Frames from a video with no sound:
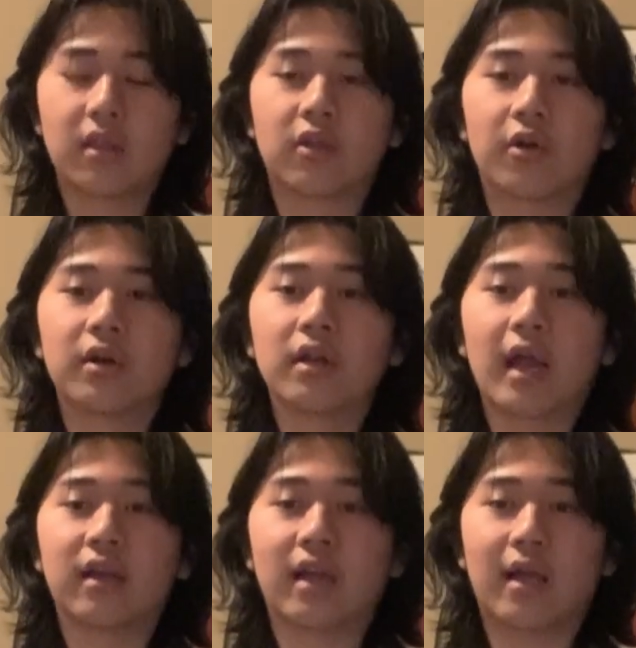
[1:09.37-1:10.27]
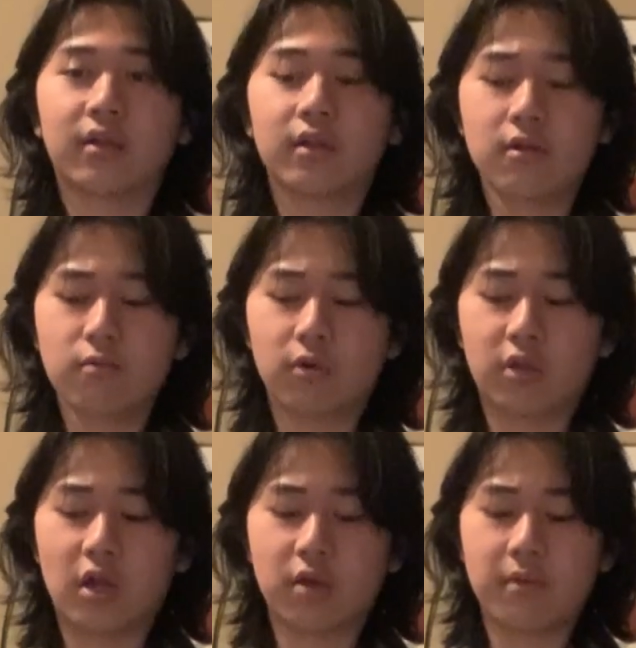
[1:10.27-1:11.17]
Third and lastly, we'll
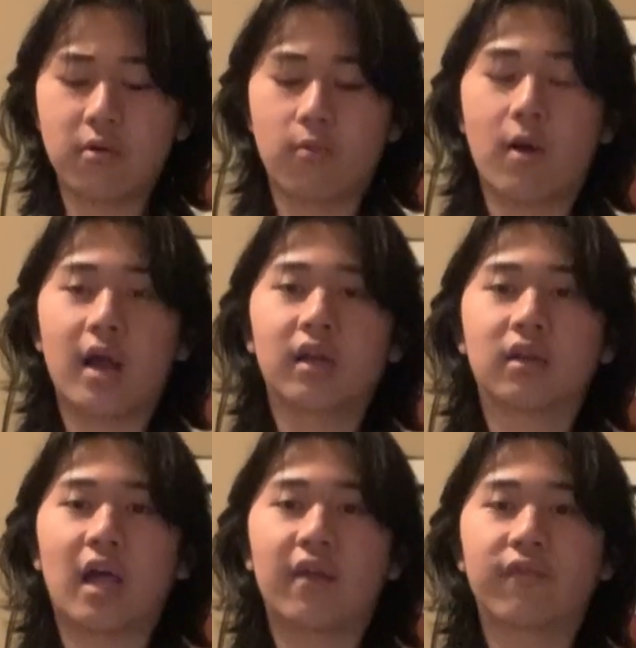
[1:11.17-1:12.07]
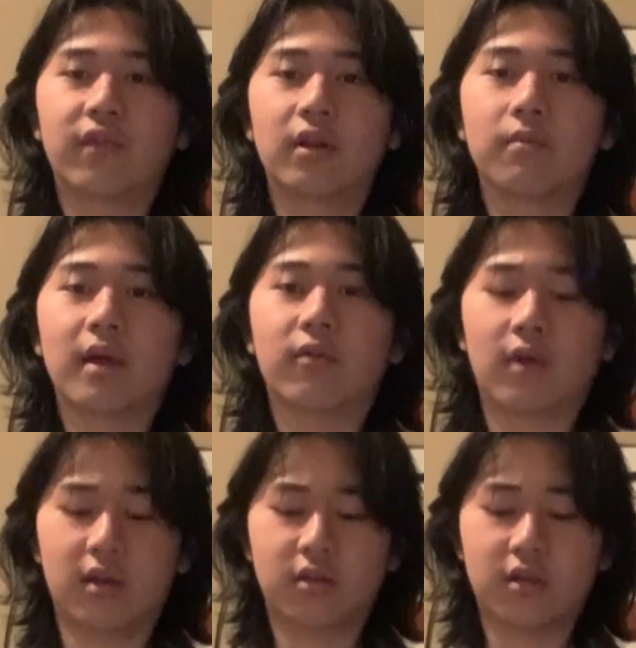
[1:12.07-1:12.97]
talk about why the live feedback
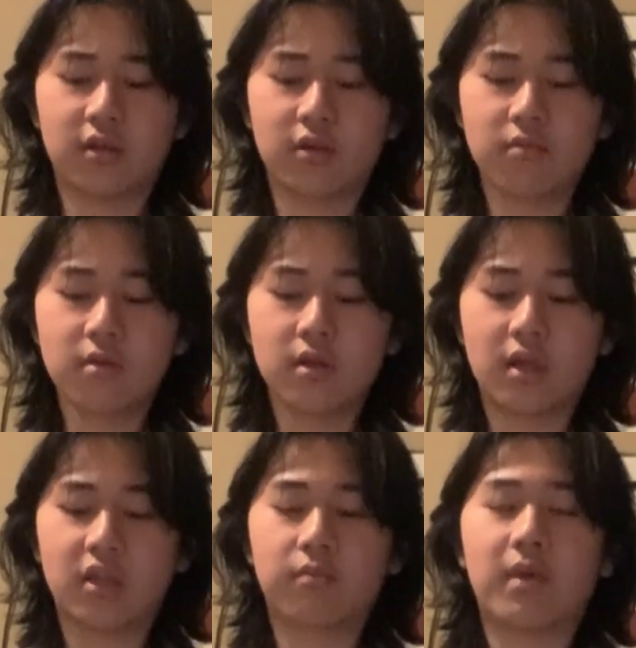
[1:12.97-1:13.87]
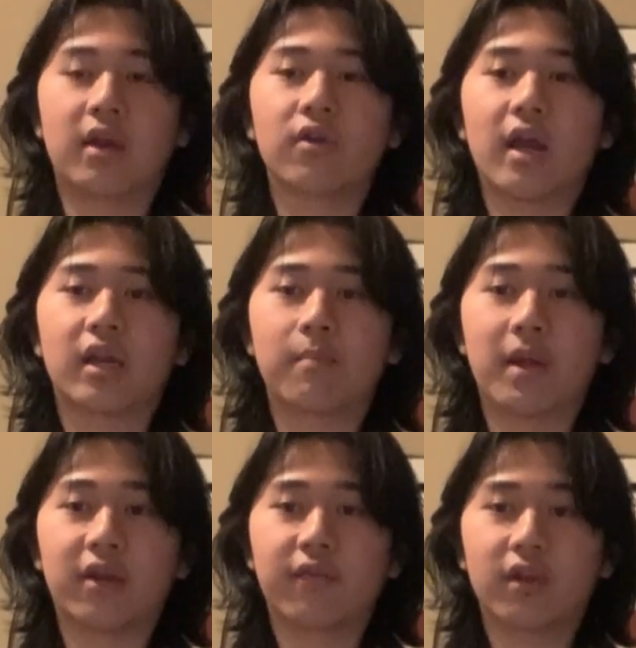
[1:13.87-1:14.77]
grading system is better and the
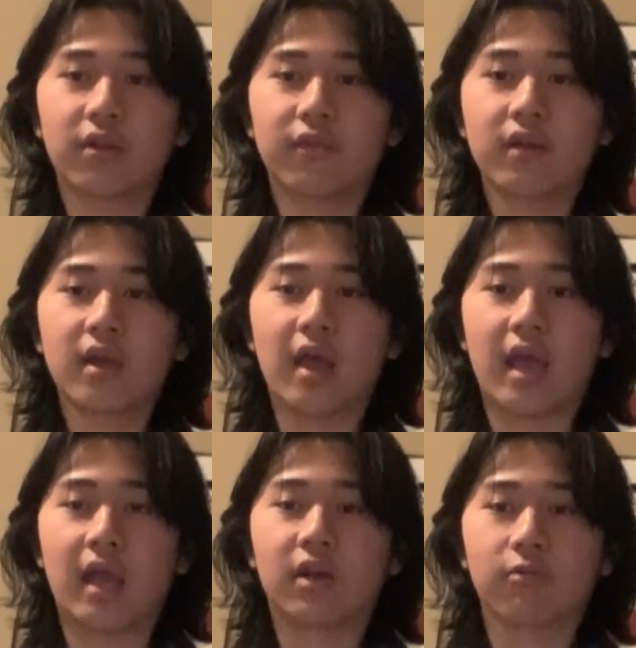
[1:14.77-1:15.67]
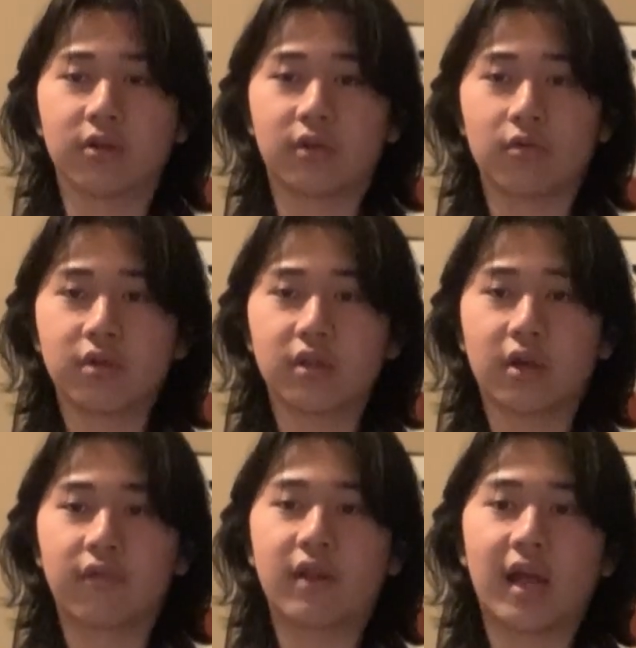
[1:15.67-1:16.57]
benefits of it and the results
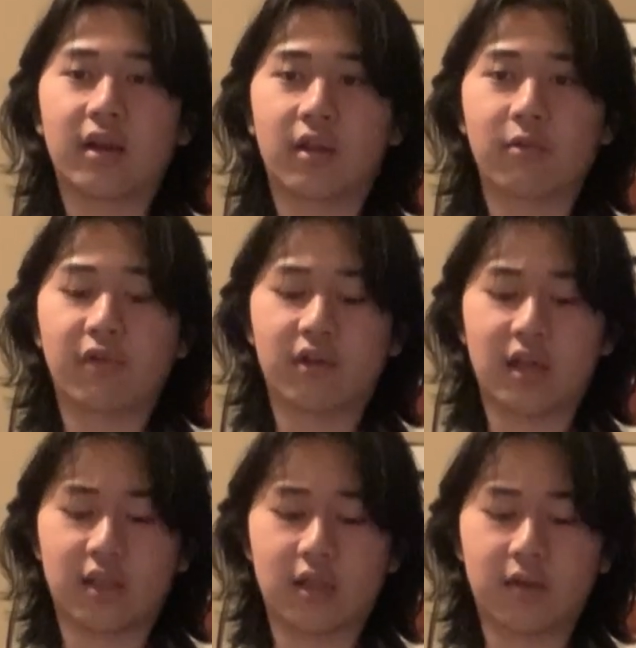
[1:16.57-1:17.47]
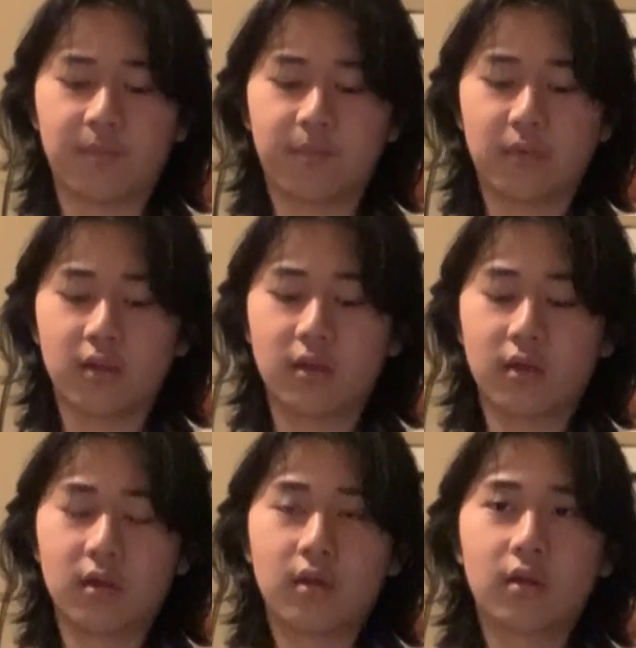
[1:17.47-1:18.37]
of data that we have collected.
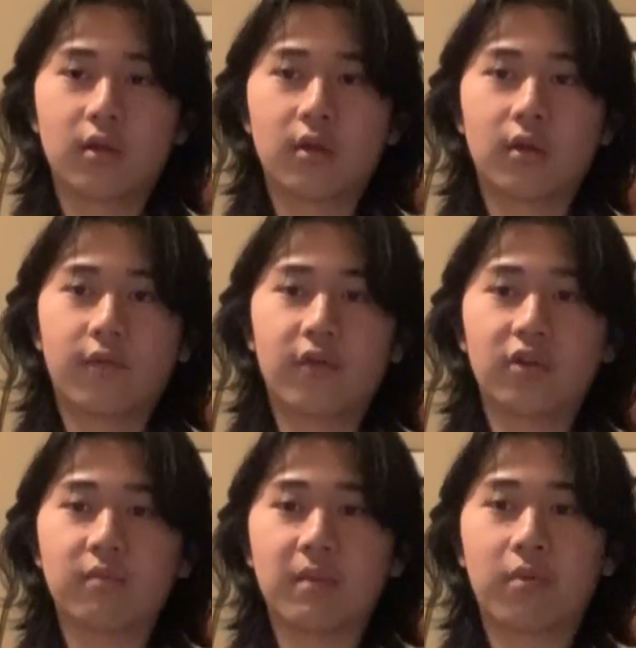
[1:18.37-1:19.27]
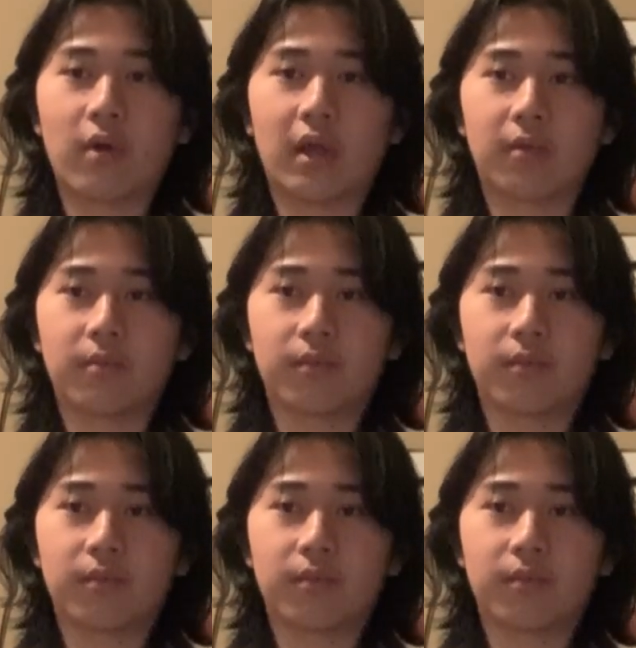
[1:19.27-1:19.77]
First main point.